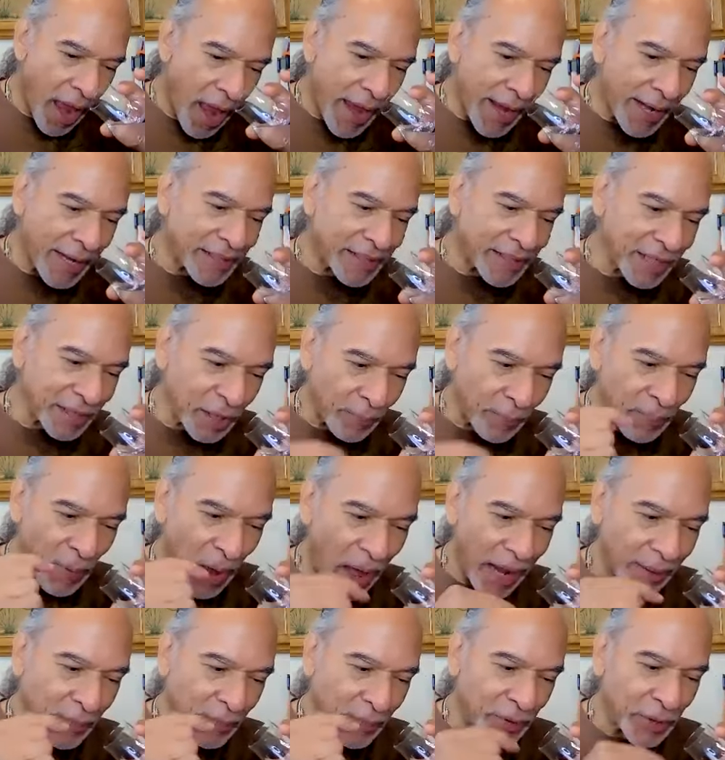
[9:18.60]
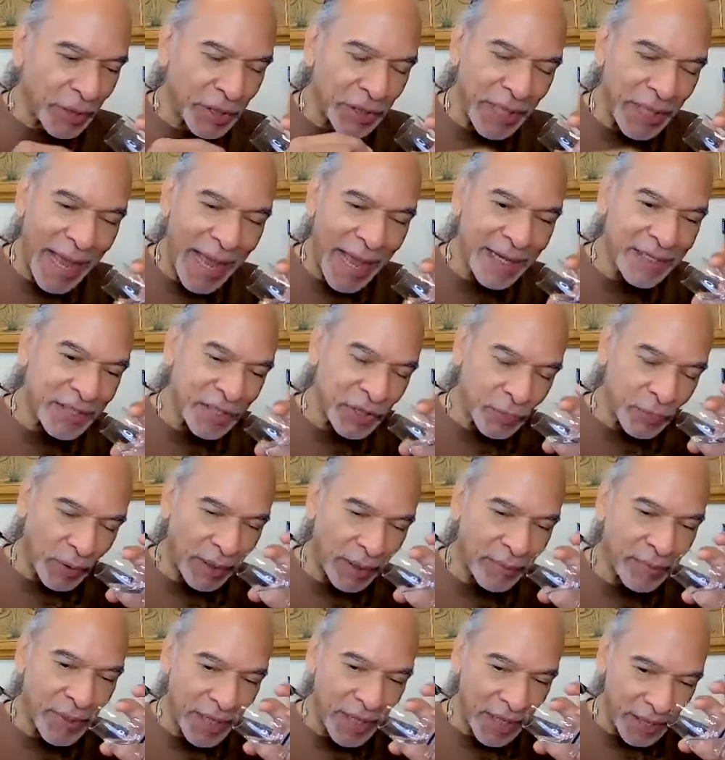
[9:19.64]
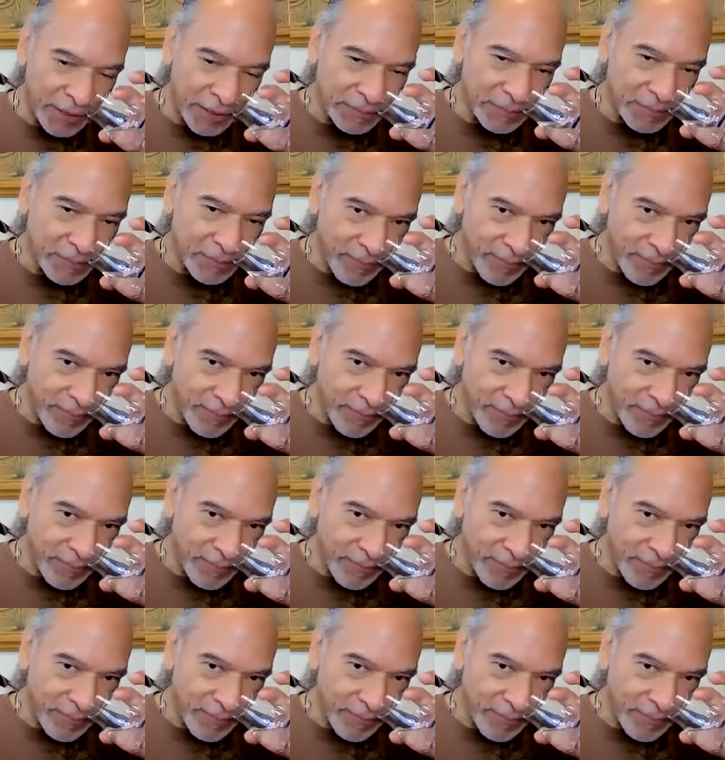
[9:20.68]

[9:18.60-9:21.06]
and it's at the bottom of the glass is what I'm getting.